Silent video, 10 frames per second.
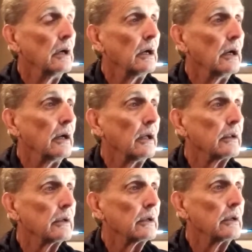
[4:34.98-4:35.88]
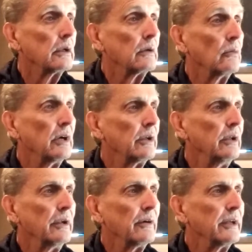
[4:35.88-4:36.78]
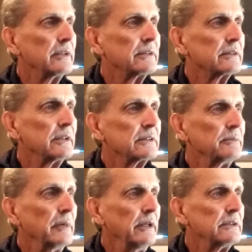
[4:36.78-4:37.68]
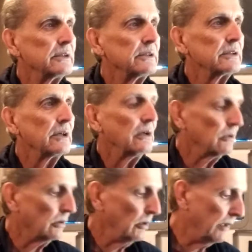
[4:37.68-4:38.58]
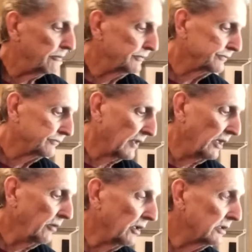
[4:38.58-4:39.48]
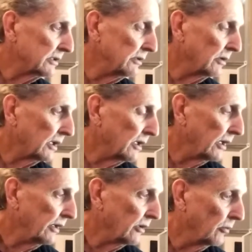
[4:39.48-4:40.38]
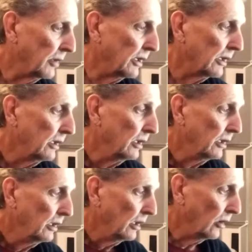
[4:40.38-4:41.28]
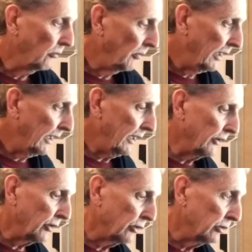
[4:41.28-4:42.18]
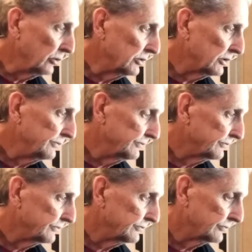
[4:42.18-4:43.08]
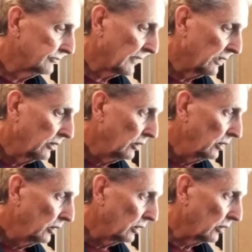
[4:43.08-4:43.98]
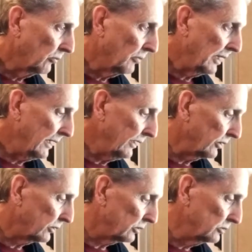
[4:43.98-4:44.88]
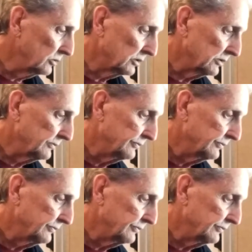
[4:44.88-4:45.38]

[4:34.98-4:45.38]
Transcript: Uh, well, you know, it's it's amazing. It's just all crap. Anyway, let's see what I got here on my on my news on my news.